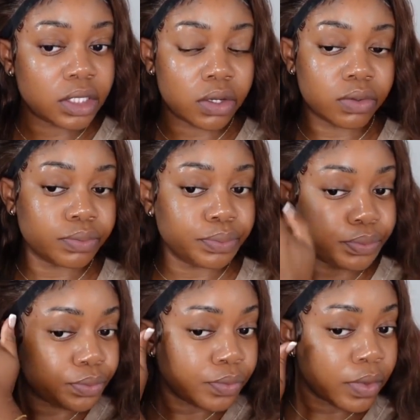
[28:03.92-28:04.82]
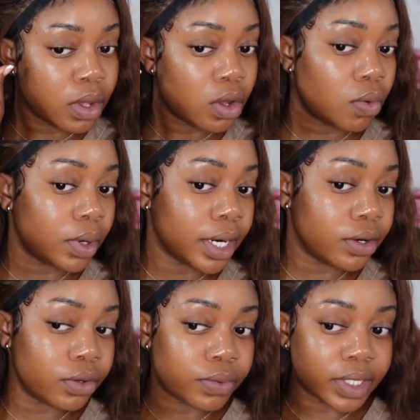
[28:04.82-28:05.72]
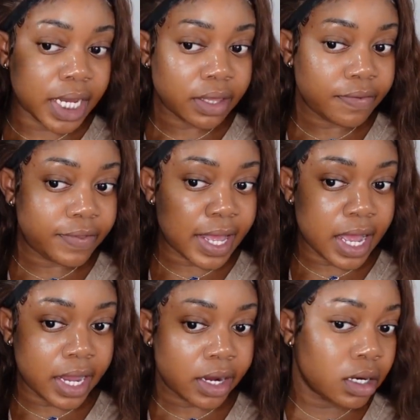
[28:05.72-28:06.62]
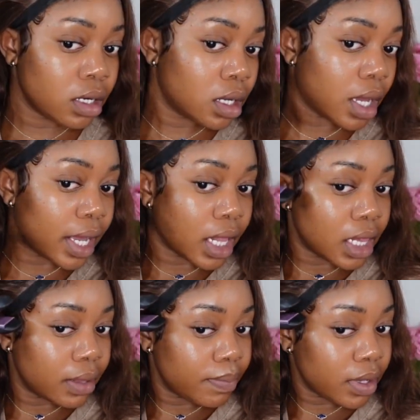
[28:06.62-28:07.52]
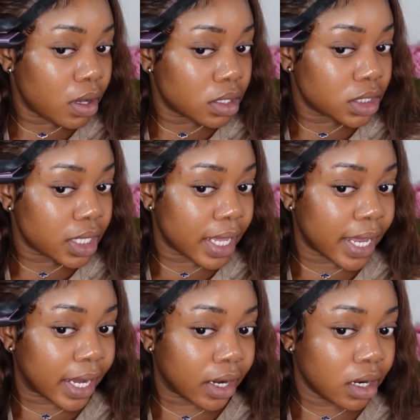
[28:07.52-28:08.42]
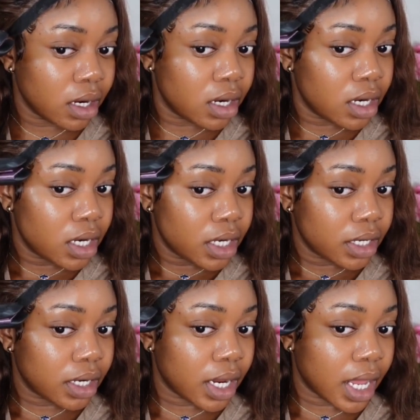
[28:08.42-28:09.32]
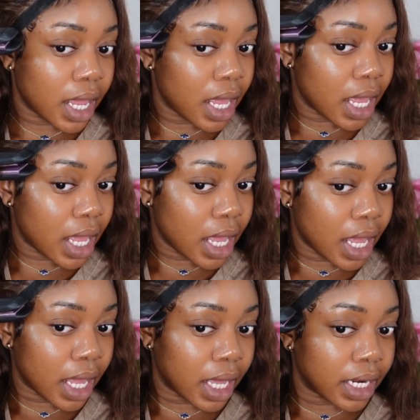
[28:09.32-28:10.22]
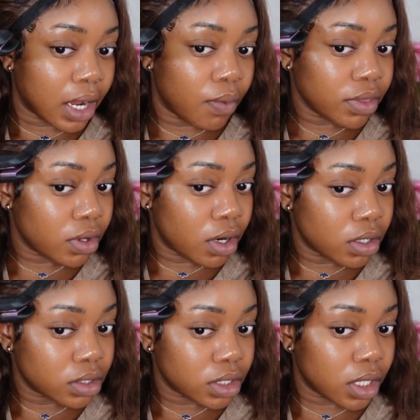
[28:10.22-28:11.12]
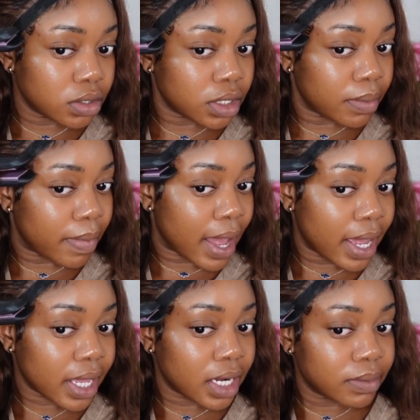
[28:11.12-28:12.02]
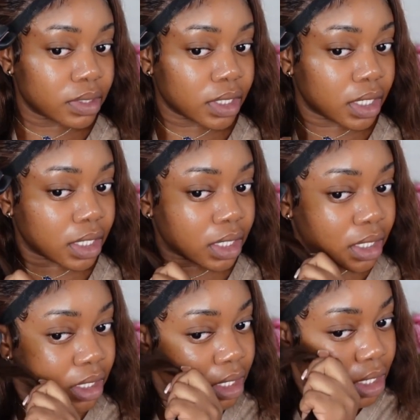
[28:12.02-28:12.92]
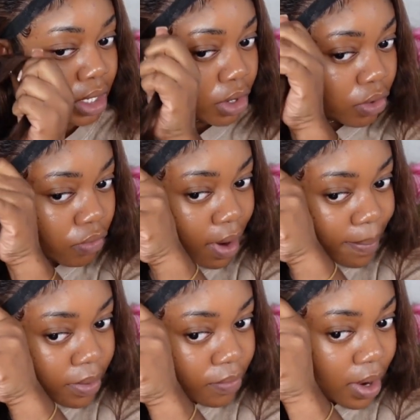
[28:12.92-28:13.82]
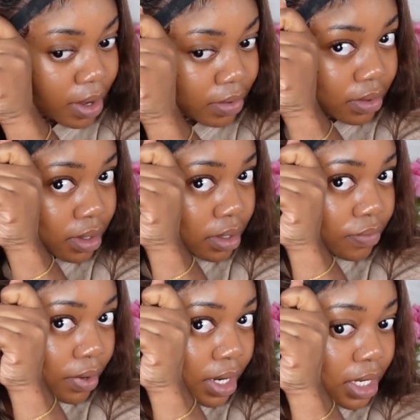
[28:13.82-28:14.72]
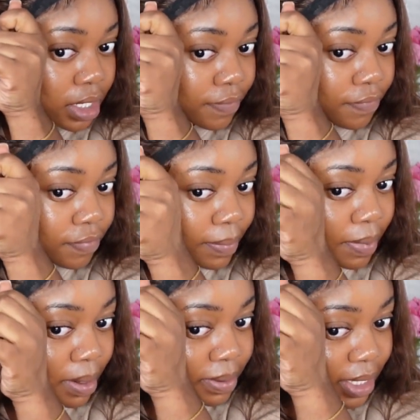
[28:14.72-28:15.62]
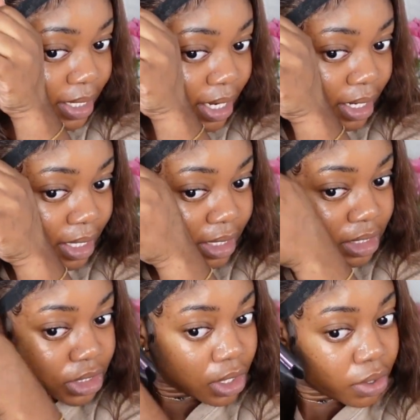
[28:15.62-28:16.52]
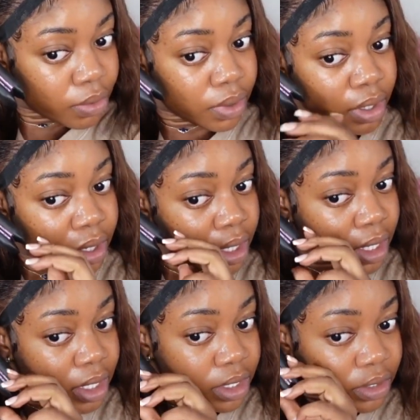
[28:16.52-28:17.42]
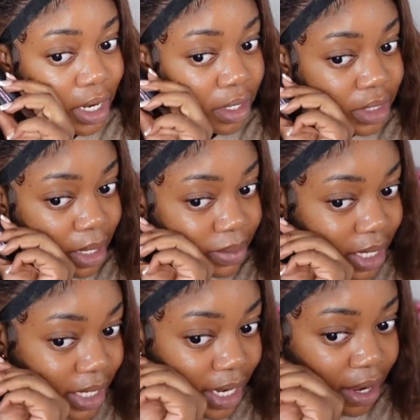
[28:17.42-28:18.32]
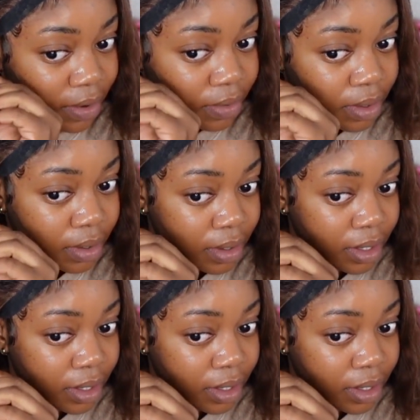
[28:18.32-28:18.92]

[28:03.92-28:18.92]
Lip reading: So what I do is I get the flat iron, I clamp it onto the hair, and I want the curls to go to the back, and I'm just gonna wrap it around, right? Flip it upside down like so. So now it's upside down,